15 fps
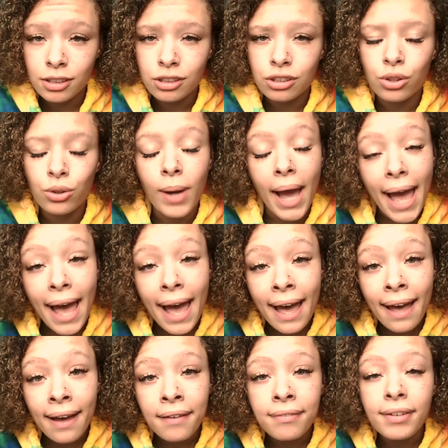to
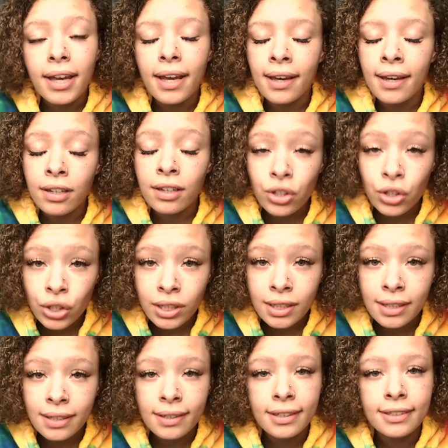have a good
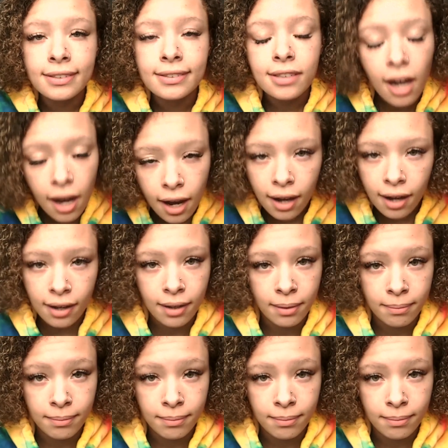time.